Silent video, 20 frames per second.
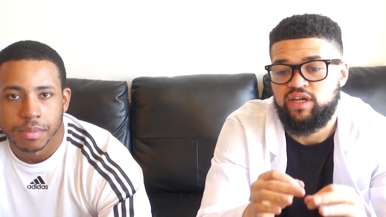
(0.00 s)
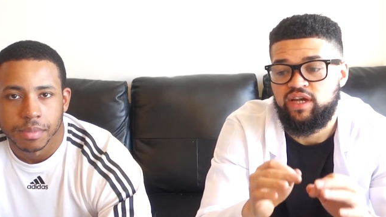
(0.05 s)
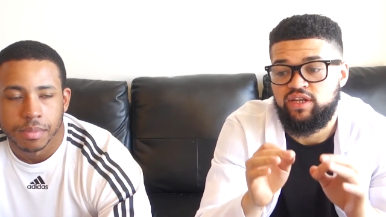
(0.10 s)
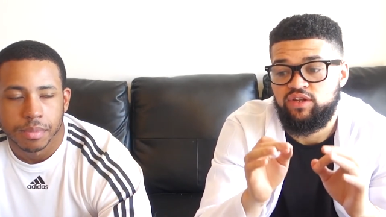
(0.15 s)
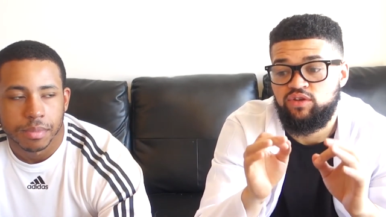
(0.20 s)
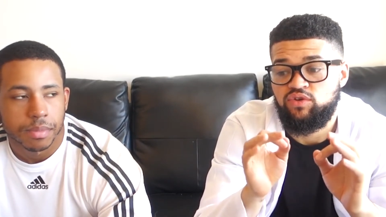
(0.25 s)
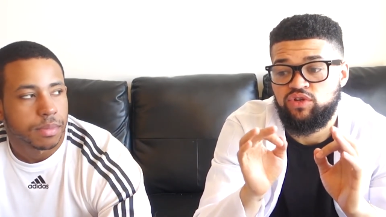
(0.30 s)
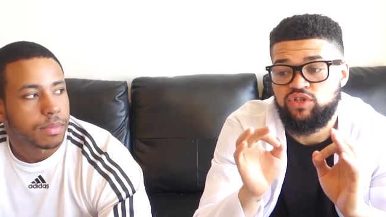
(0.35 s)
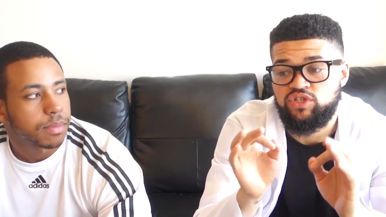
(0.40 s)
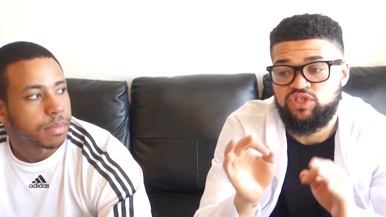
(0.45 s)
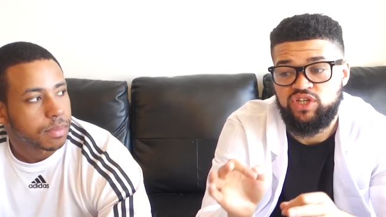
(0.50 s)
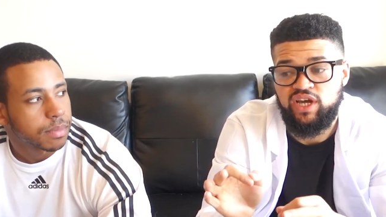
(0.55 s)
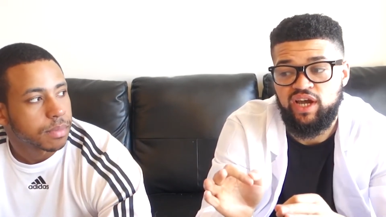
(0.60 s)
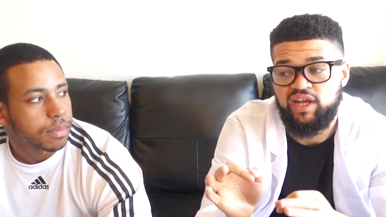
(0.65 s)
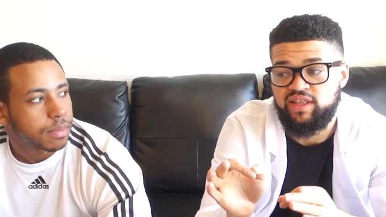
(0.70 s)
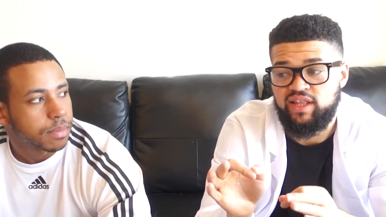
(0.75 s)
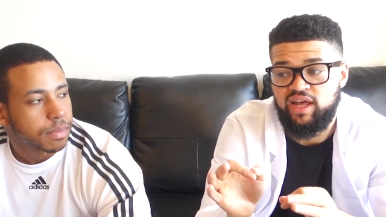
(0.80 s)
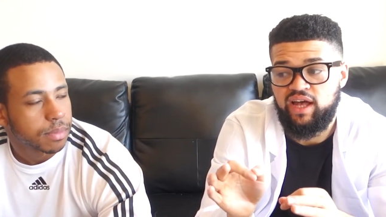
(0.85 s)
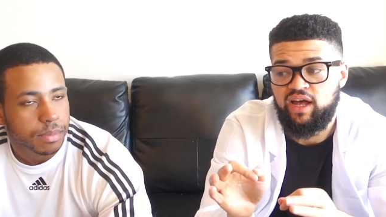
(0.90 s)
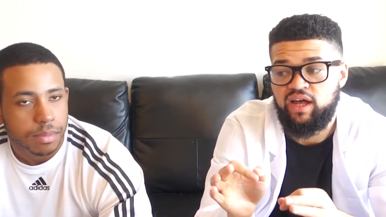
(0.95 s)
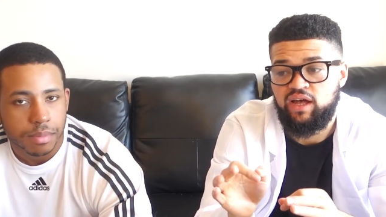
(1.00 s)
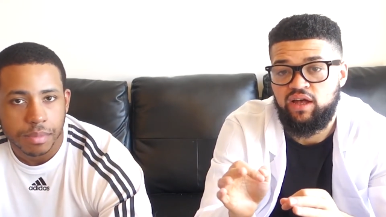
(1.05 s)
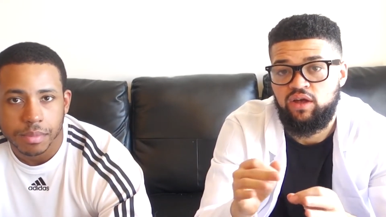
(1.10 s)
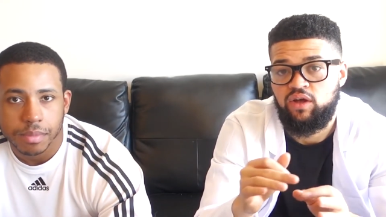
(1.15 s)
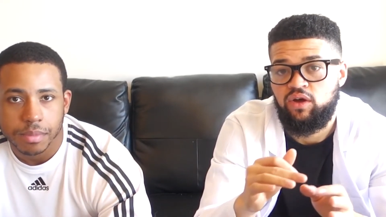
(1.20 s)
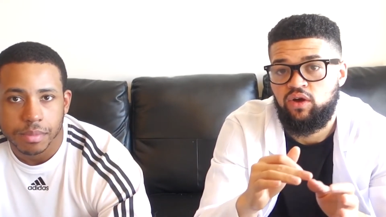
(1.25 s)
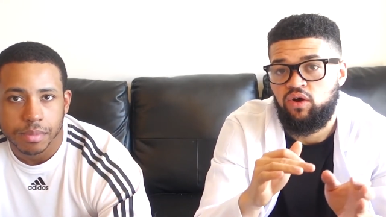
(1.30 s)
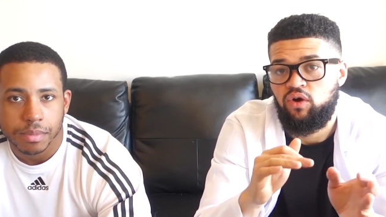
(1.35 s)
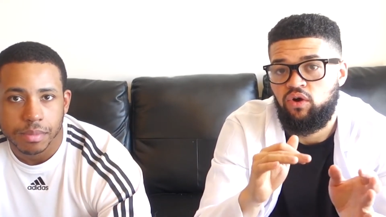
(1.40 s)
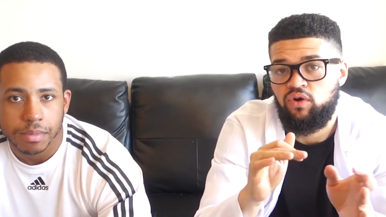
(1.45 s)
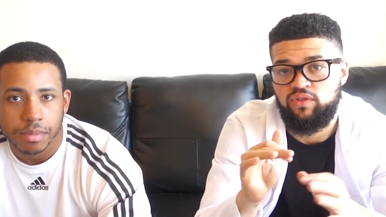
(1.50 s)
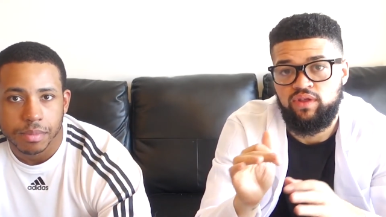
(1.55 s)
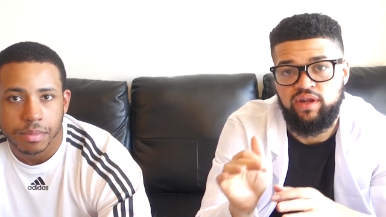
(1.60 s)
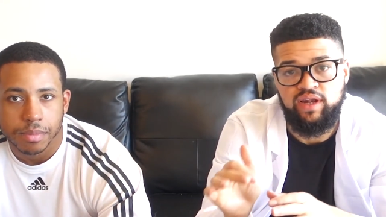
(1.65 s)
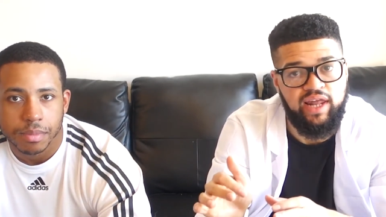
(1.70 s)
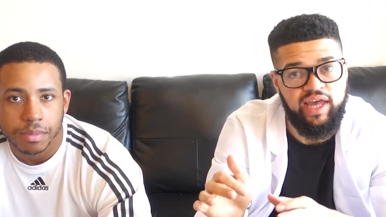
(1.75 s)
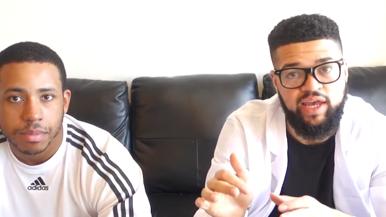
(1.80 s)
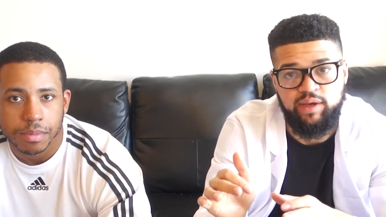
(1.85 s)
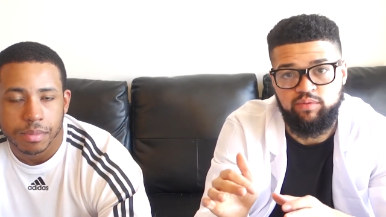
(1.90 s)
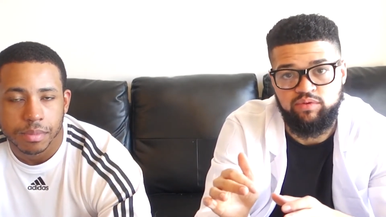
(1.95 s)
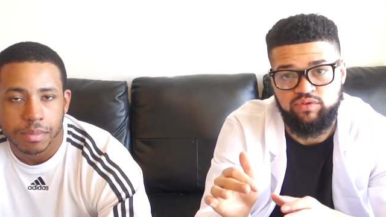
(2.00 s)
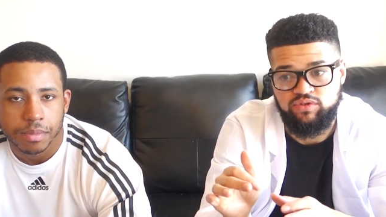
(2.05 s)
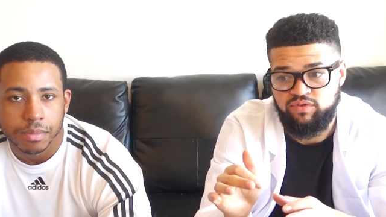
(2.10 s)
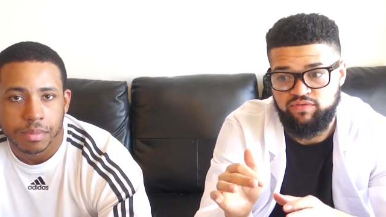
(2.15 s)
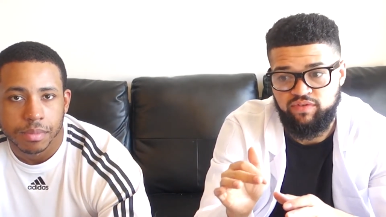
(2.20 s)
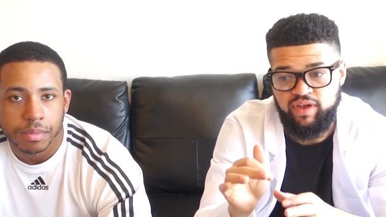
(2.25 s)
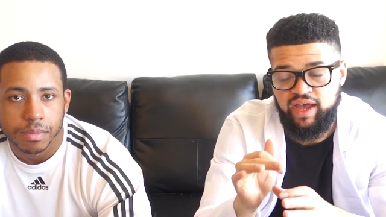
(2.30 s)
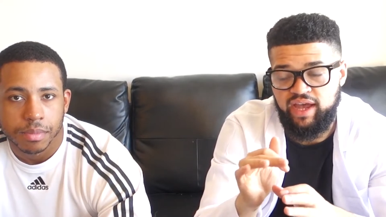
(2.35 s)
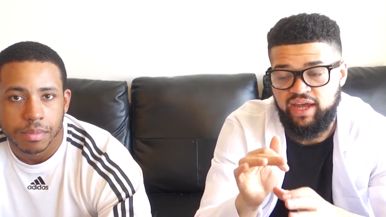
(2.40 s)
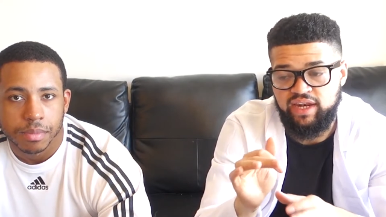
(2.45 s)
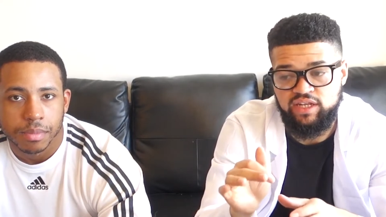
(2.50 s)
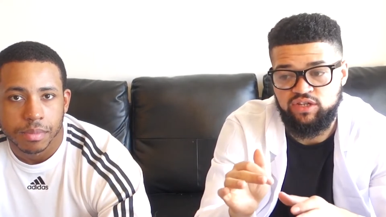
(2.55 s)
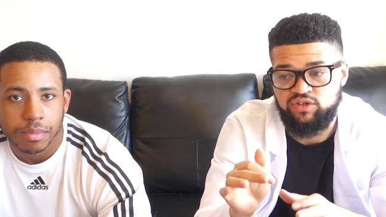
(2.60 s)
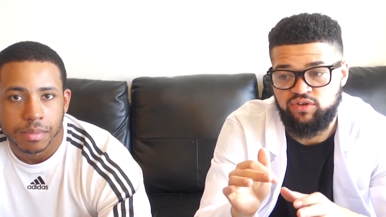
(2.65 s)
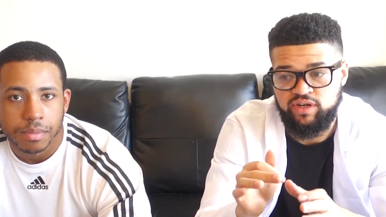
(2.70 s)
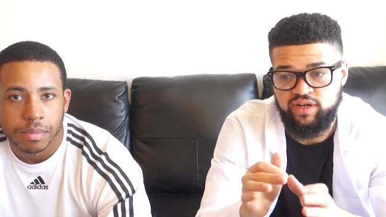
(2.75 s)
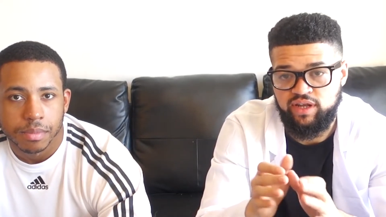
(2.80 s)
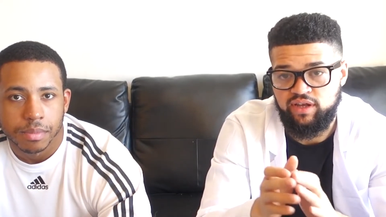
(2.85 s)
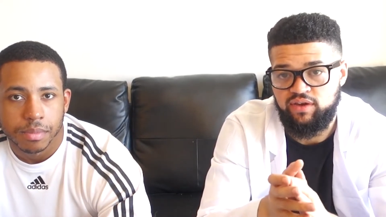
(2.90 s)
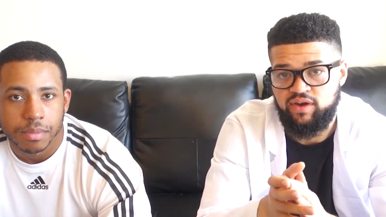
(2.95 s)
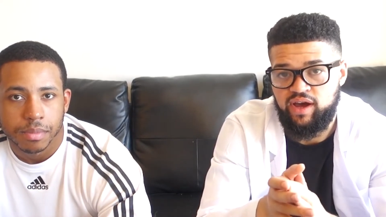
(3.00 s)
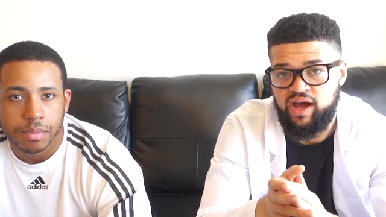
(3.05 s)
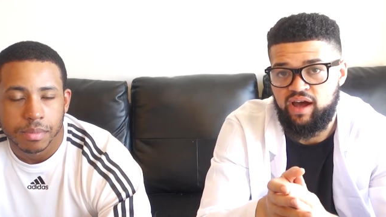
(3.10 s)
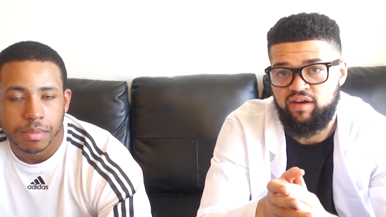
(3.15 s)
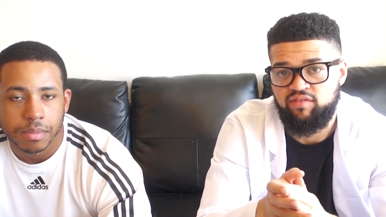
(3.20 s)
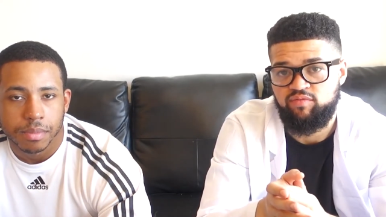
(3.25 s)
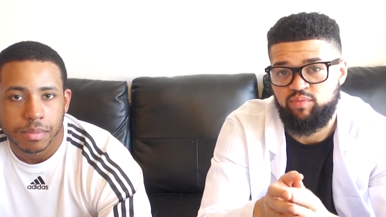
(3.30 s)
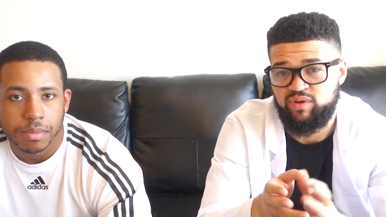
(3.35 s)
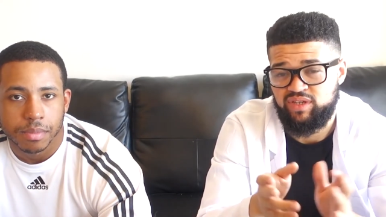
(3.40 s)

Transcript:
Speaker 1: And you can check that on the labels of any drink that you have,